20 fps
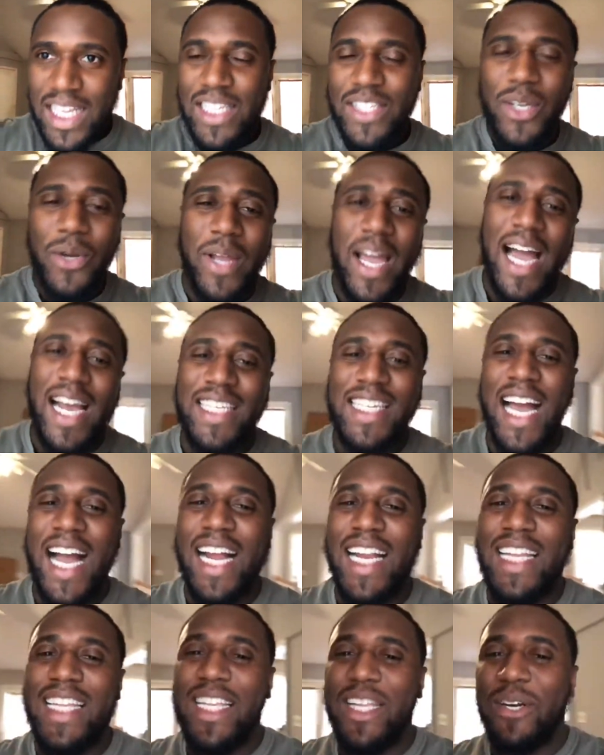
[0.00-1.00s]
So guys,
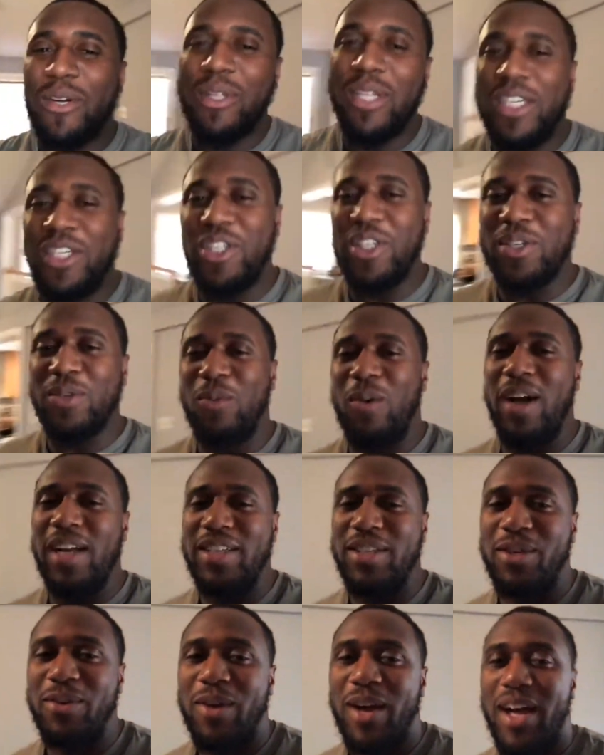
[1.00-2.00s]
I literally just
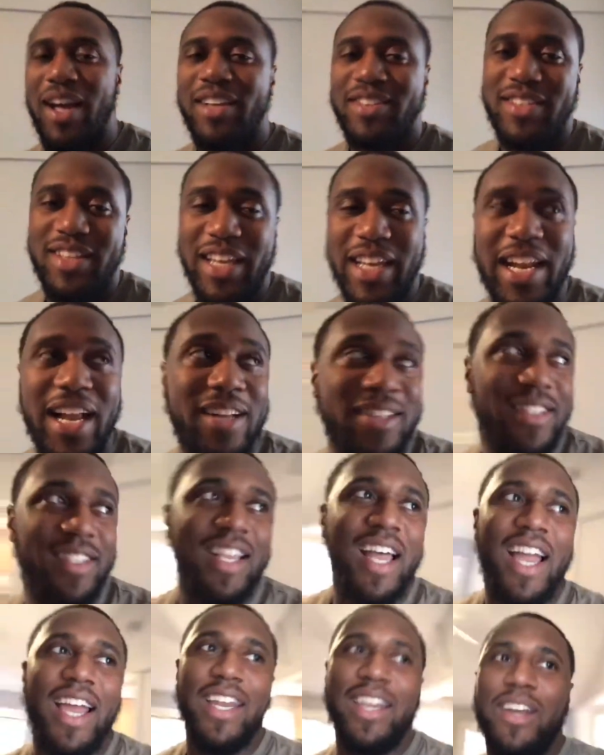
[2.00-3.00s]
want to, looking
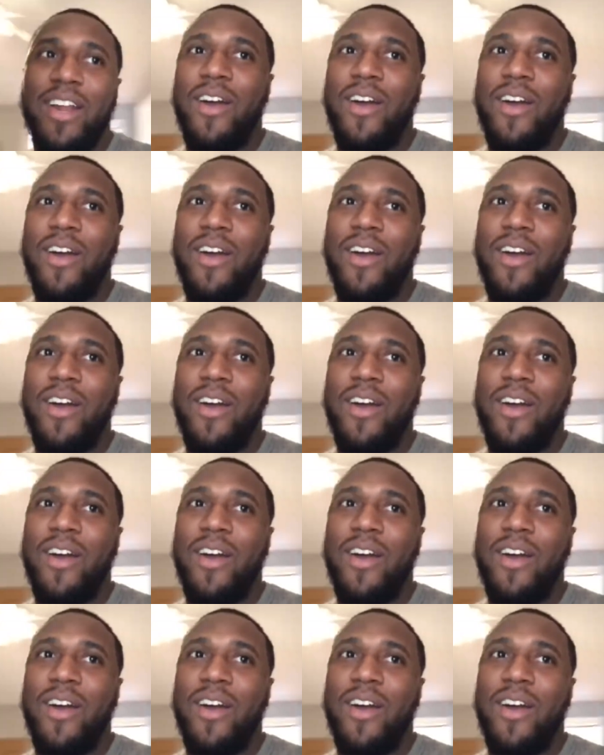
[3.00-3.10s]
outside,